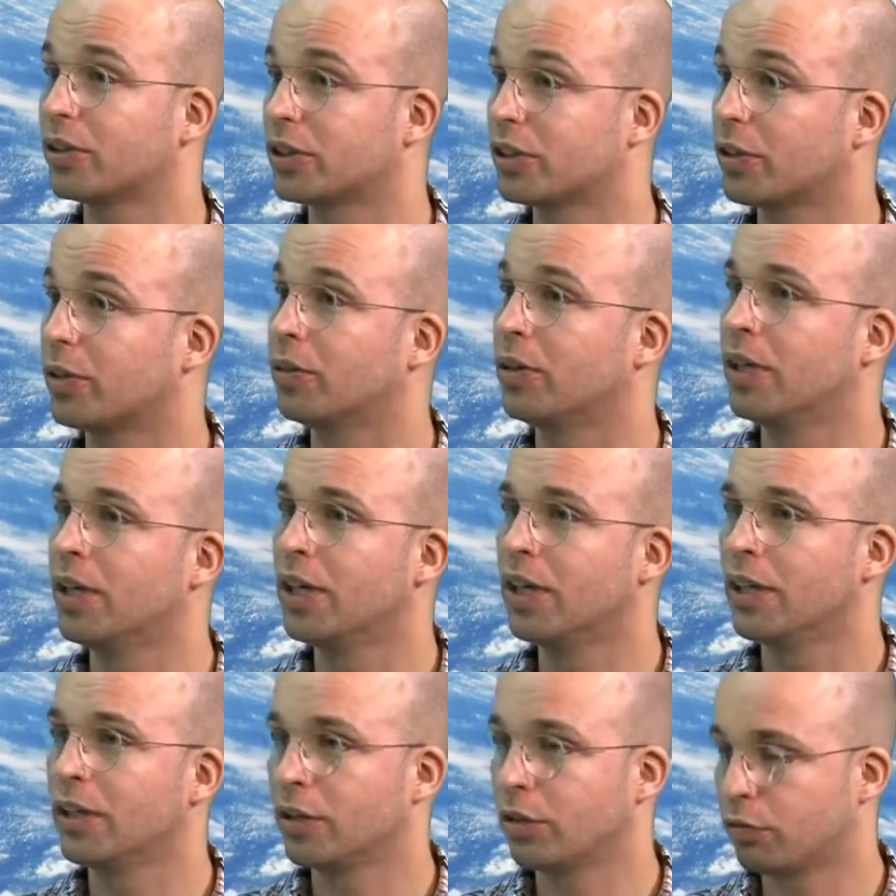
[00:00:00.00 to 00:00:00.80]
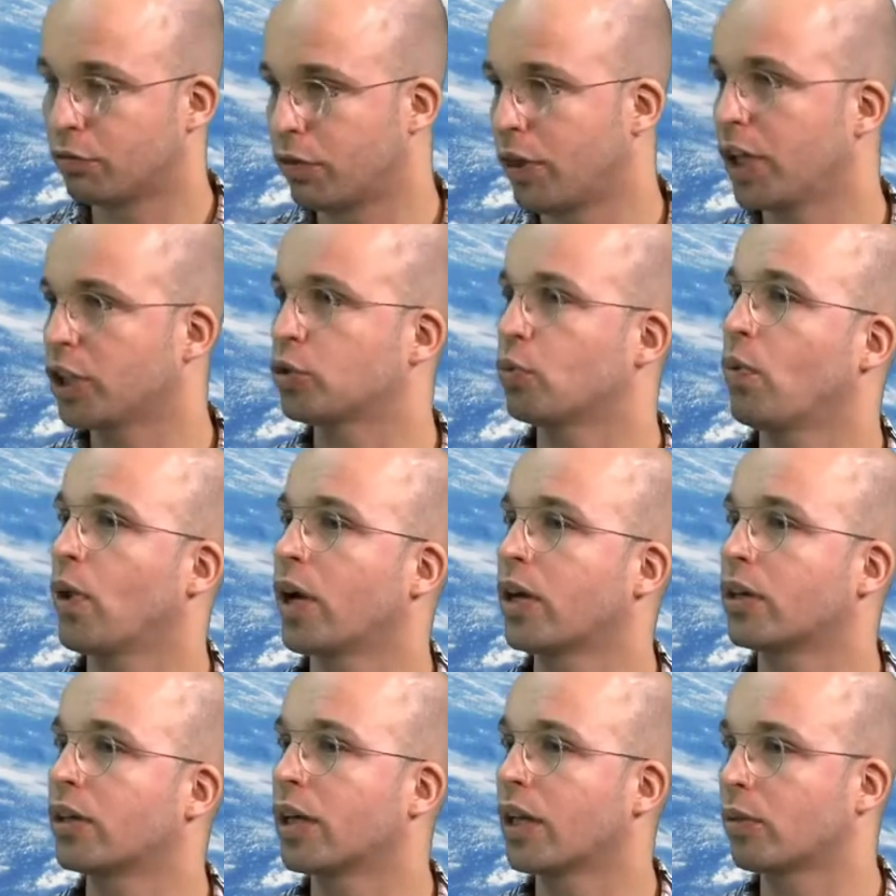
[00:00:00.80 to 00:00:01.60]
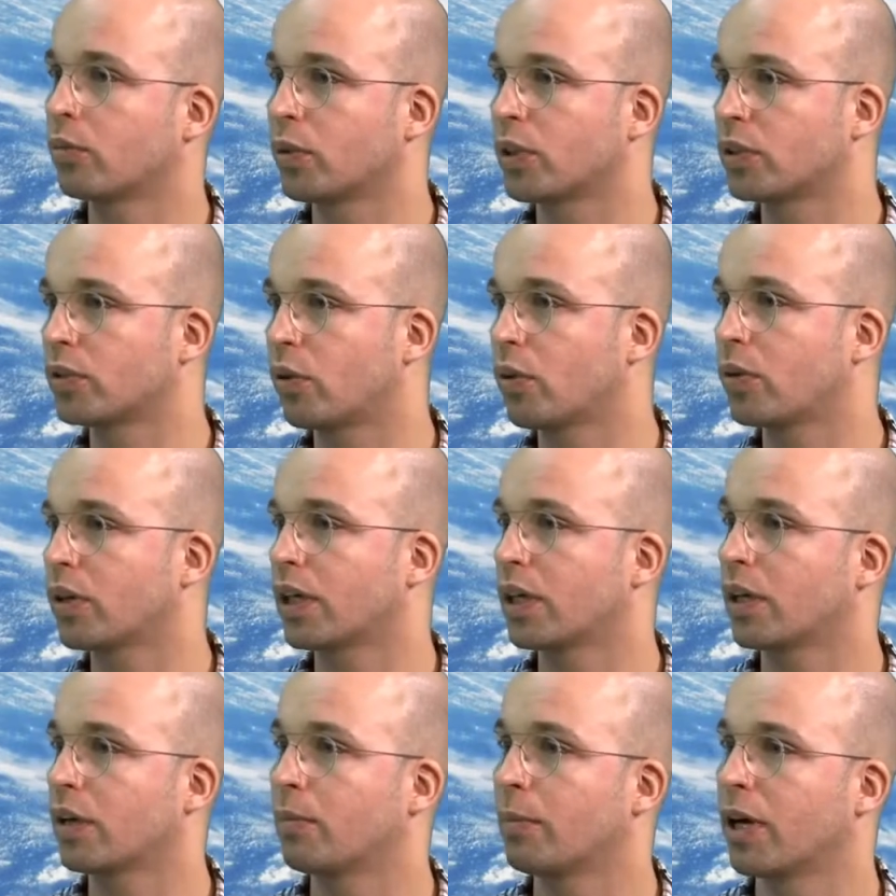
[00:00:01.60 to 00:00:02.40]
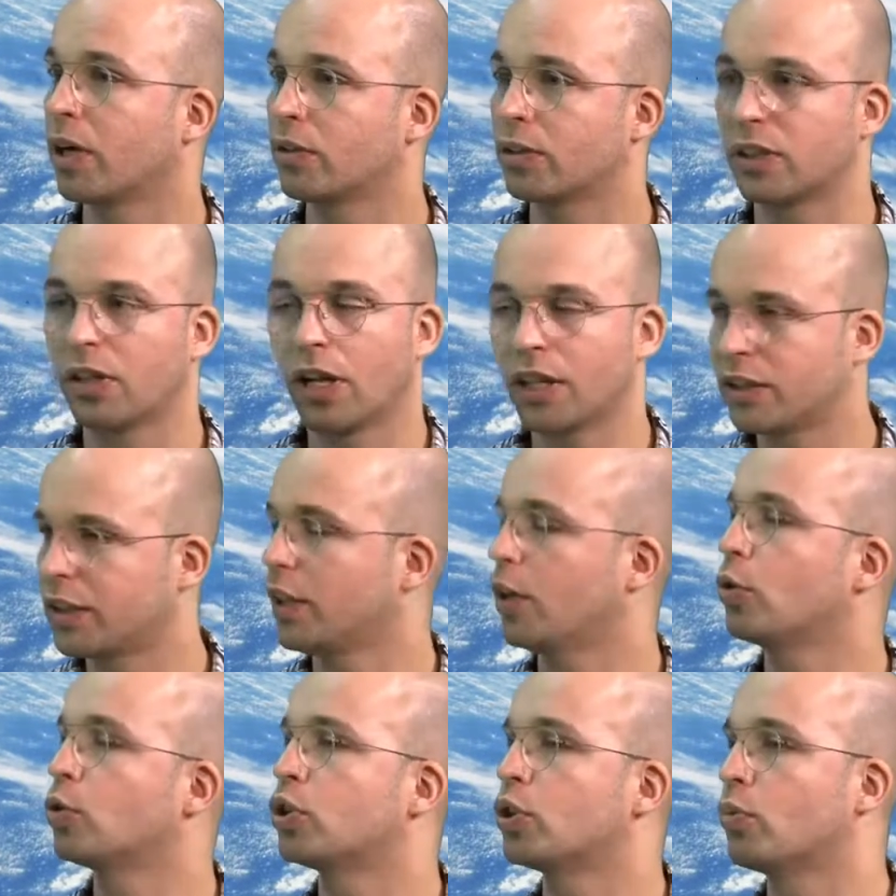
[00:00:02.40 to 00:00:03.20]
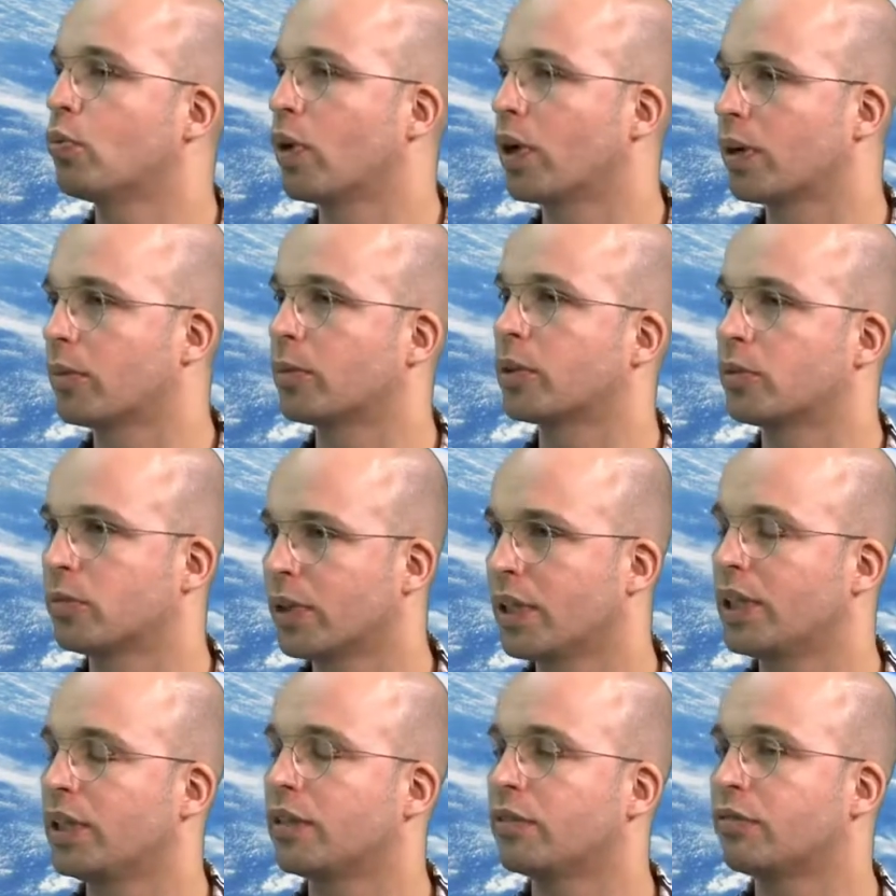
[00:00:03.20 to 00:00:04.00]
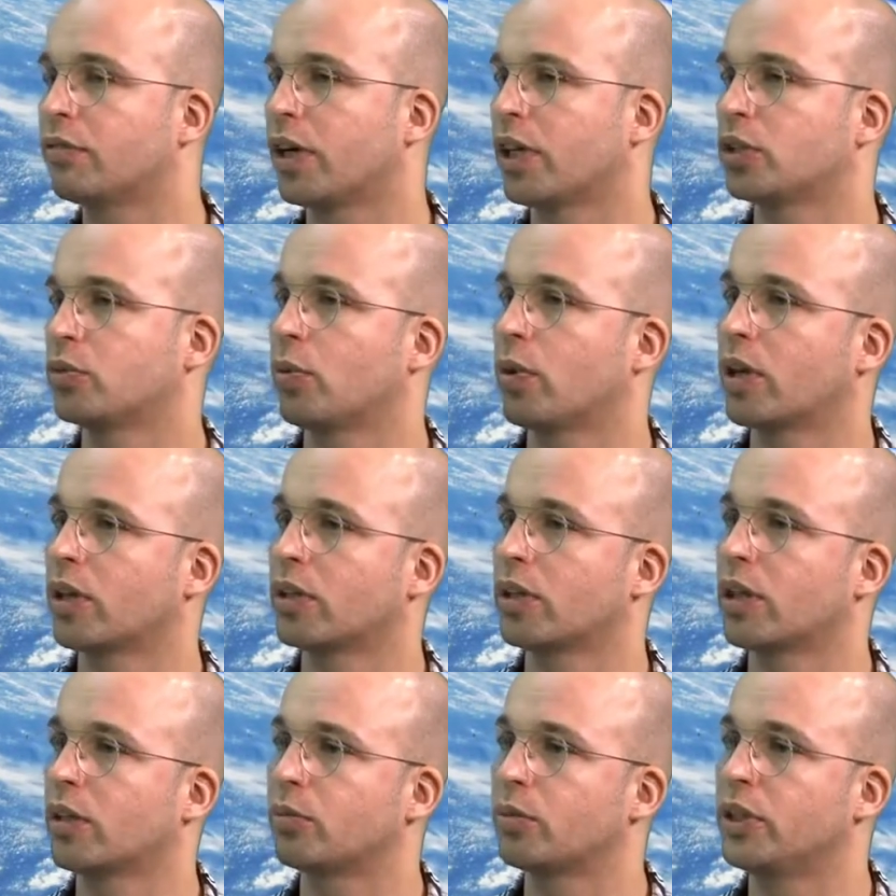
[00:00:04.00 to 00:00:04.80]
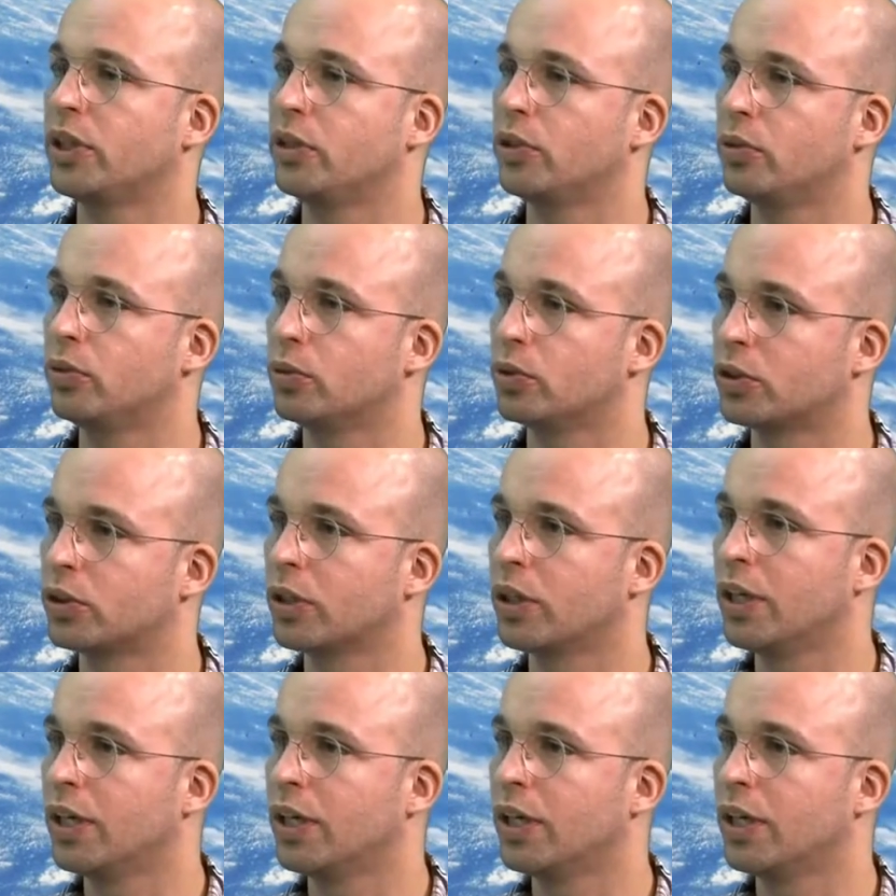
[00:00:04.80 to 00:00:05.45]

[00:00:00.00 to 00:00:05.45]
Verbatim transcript: So the fresh water that we're talking about, not the ocean water, but really the fresh water that we use,